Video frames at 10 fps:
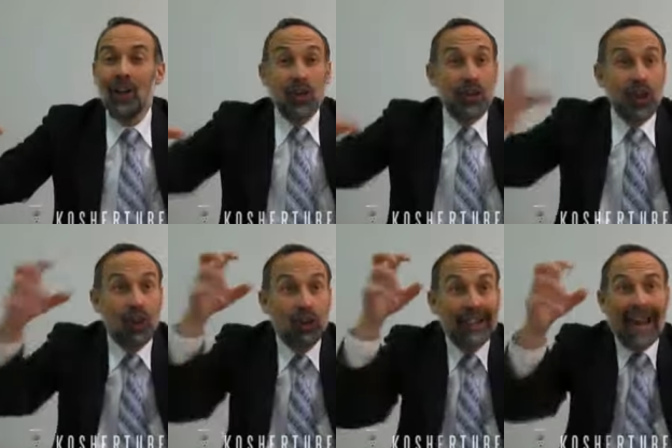to
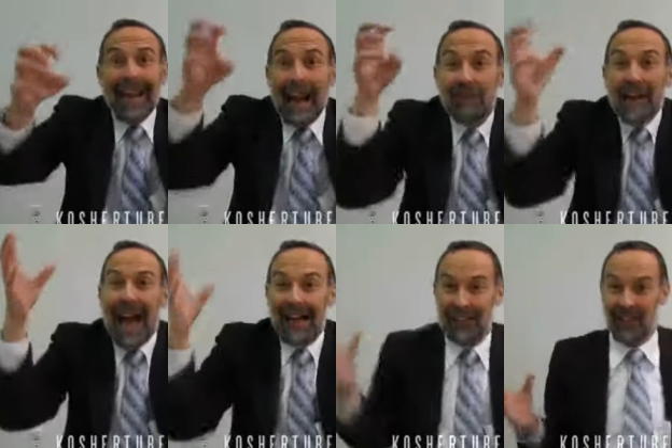create a
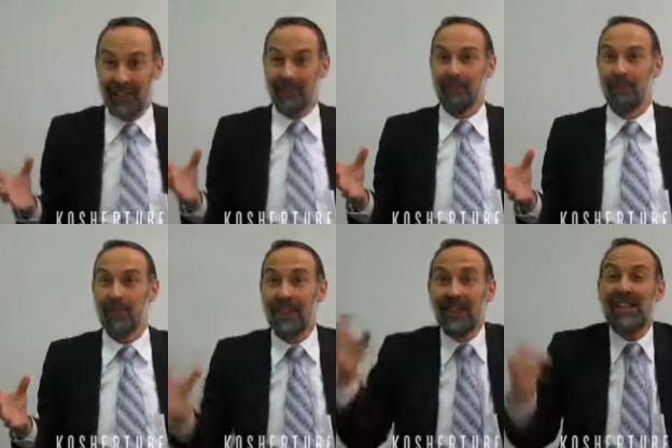reality.
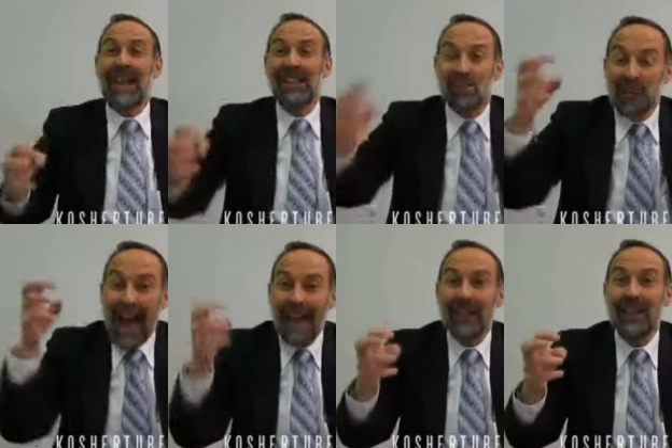In this case, the
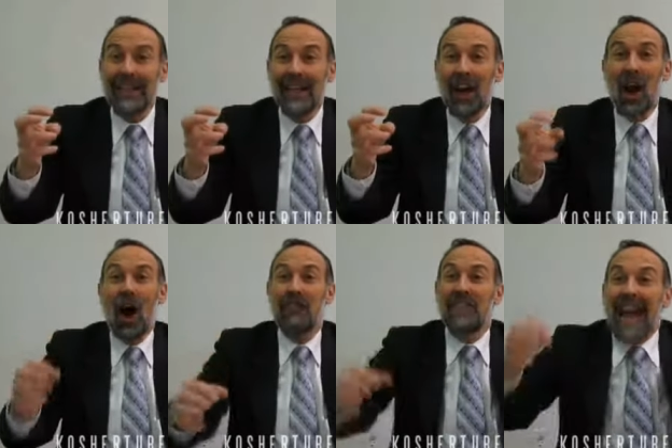reality
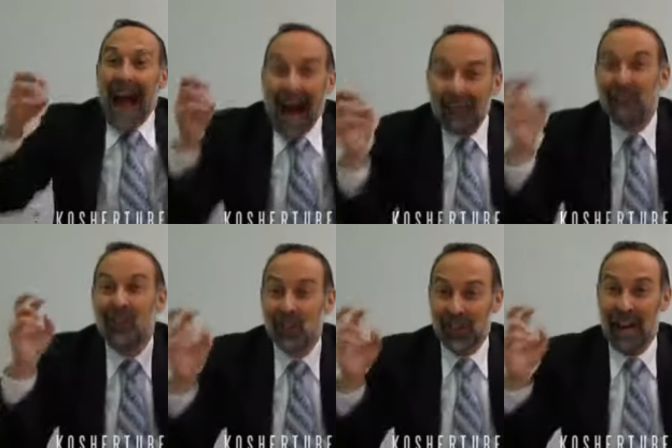of the
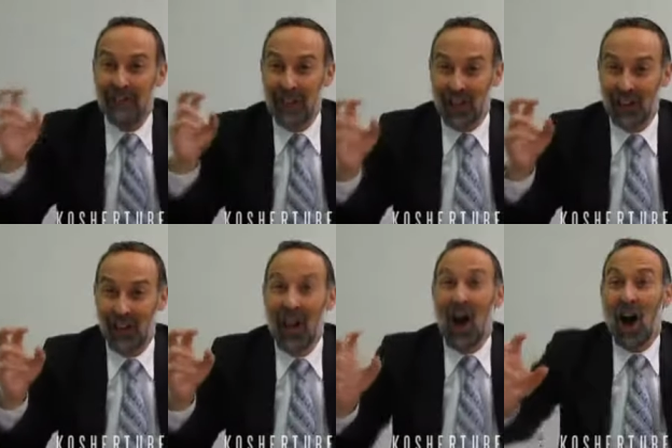Avdus
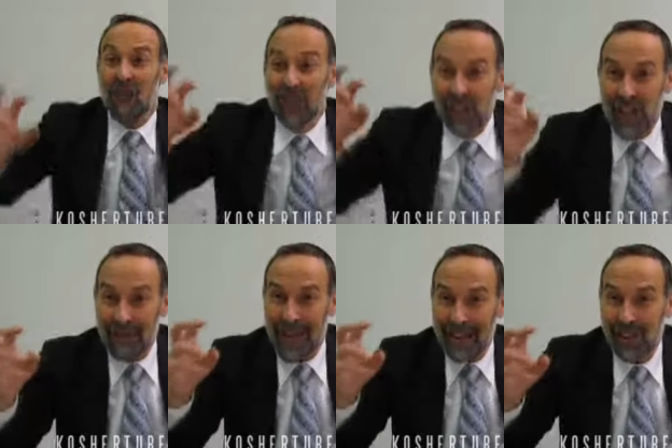Kaviyachol, of the
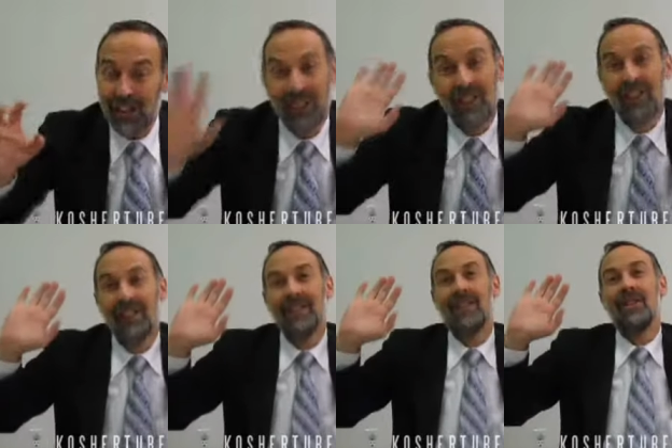Shemesh,
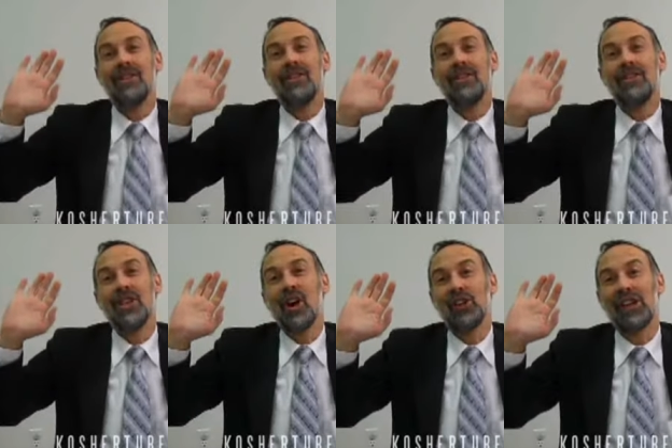to
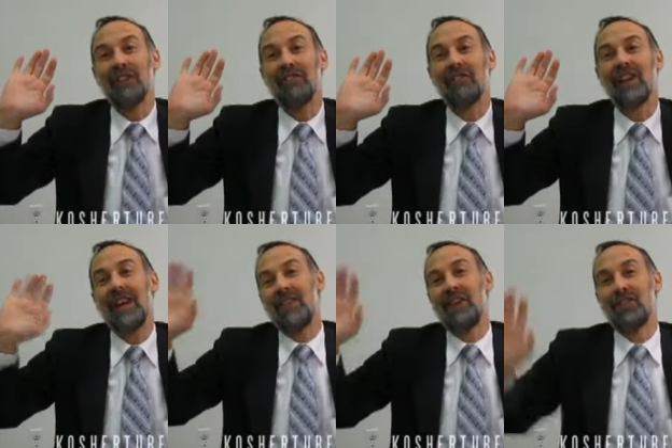Yosef,
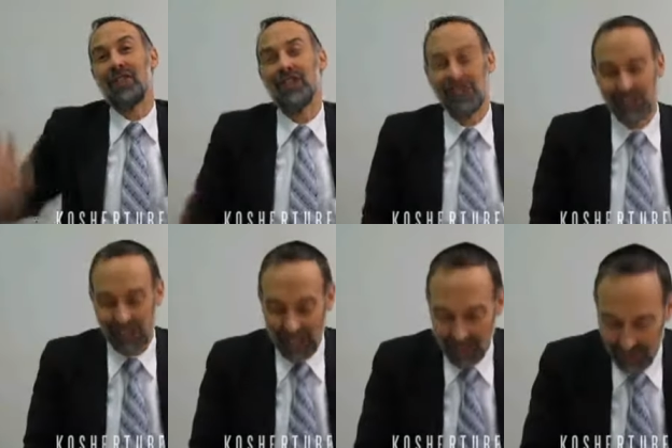and therefore to his
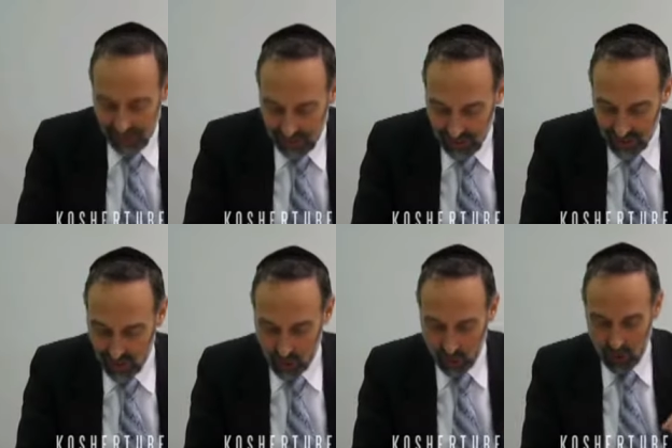descendants, to
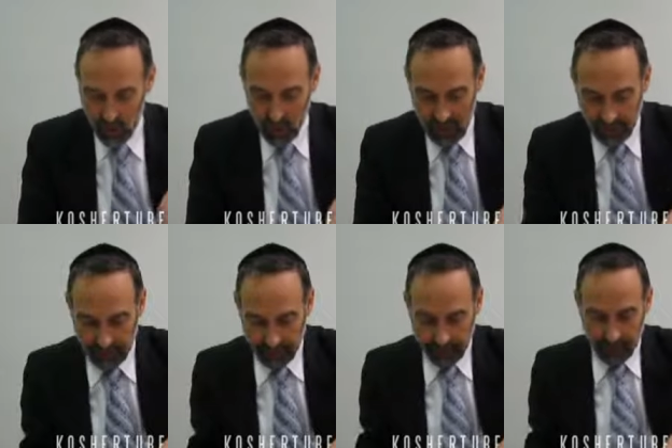Yoshua.
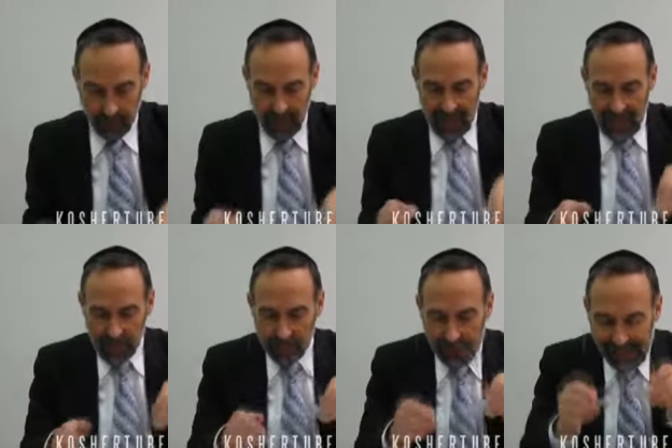
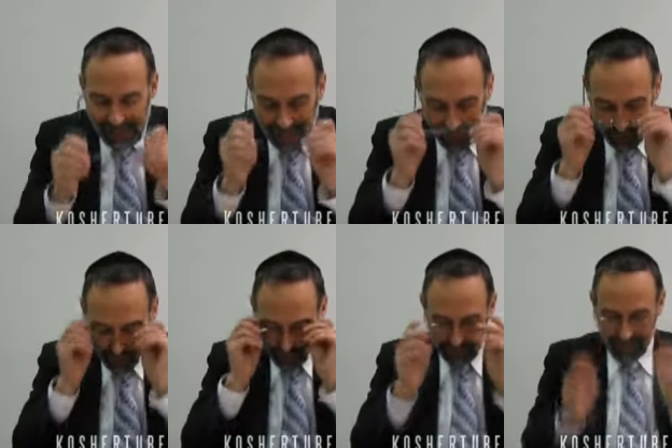And please take a
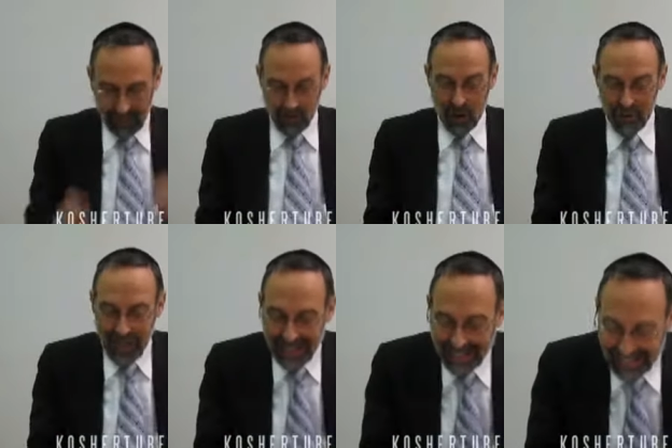look, if you have
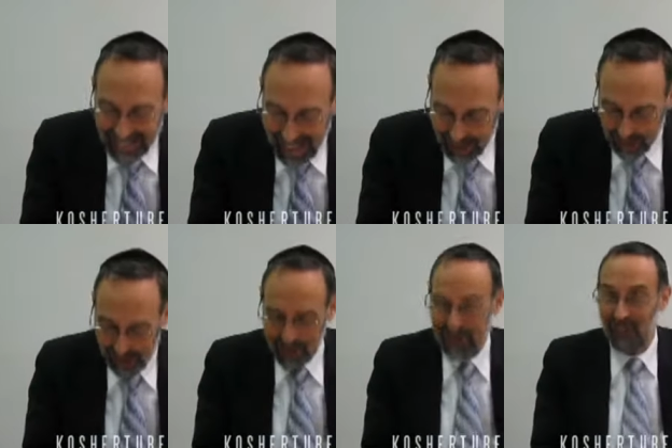any doubts
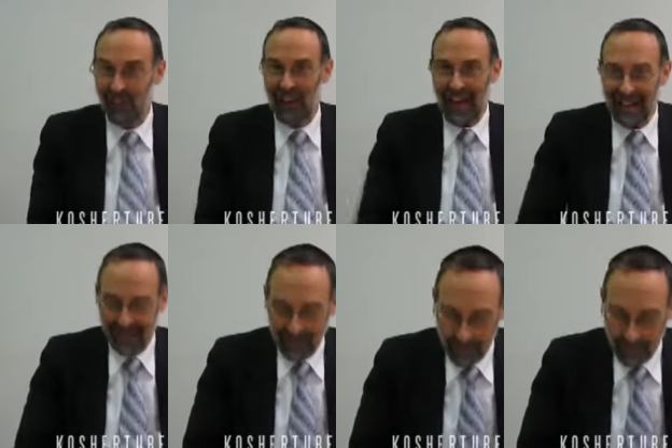about the fact